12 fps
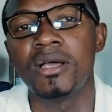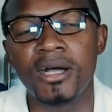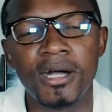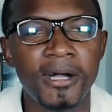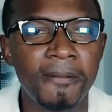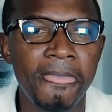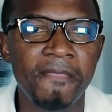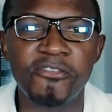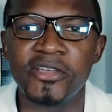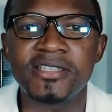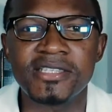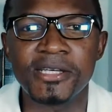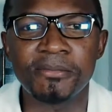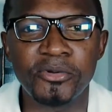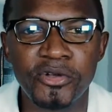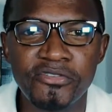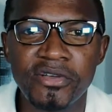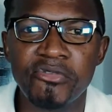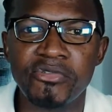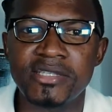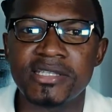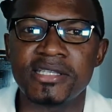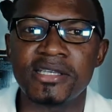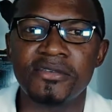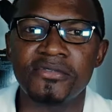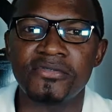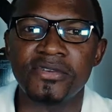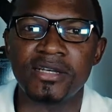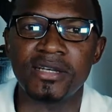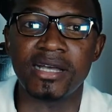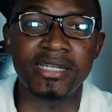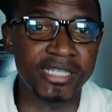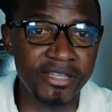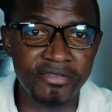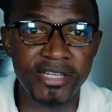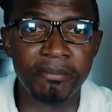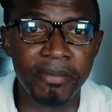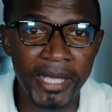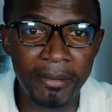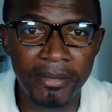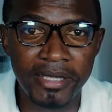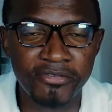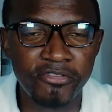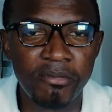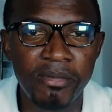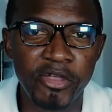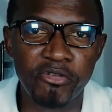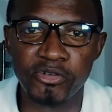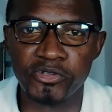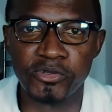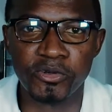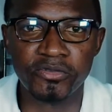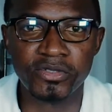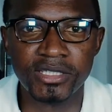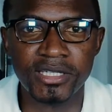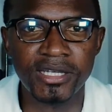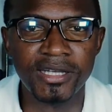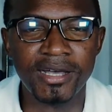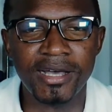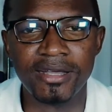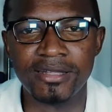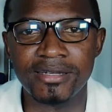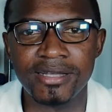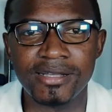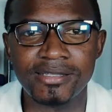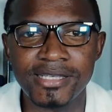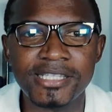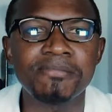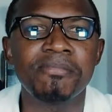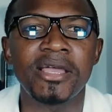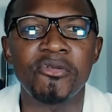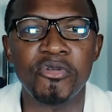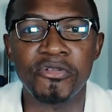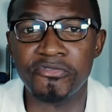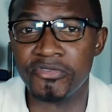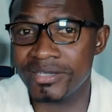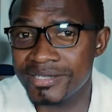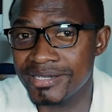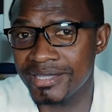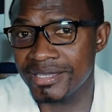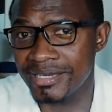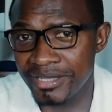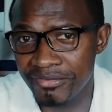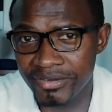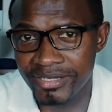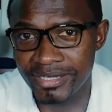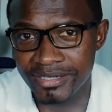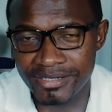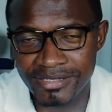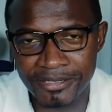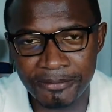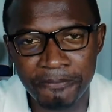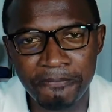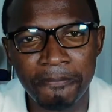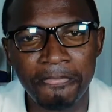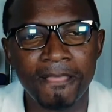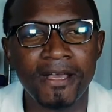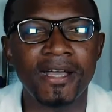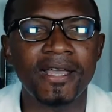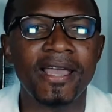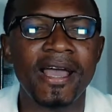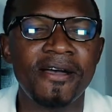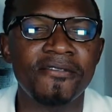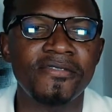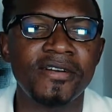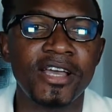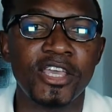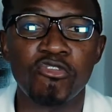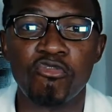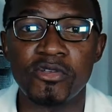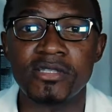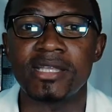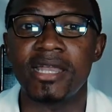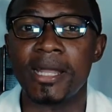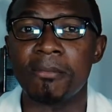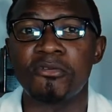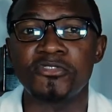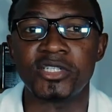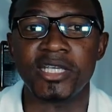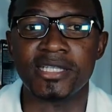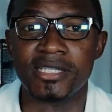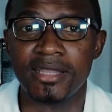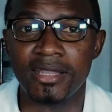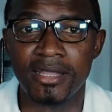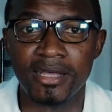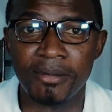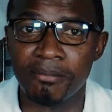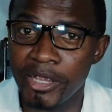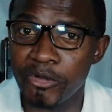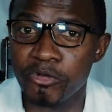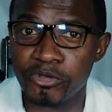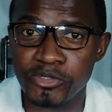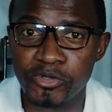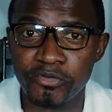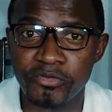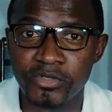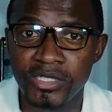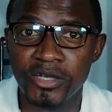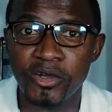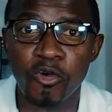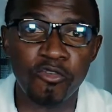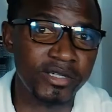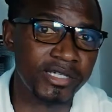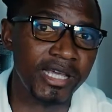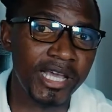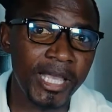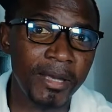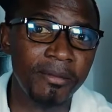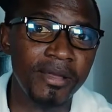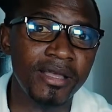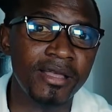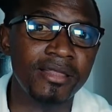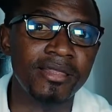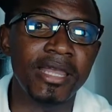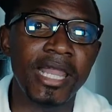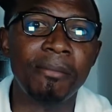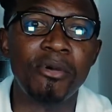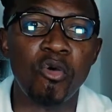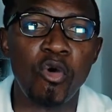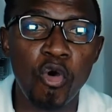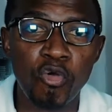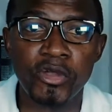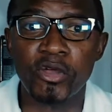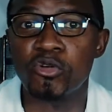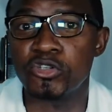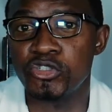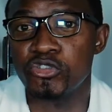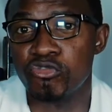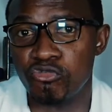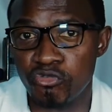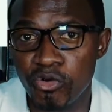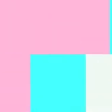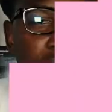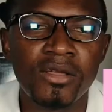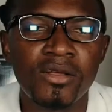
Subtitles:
For example, if I receive a dividend payment from Microsoft, and just by reinvesting the dividends, I have increased the number of shares in Microsoft. Over time, the number will only continue to grow.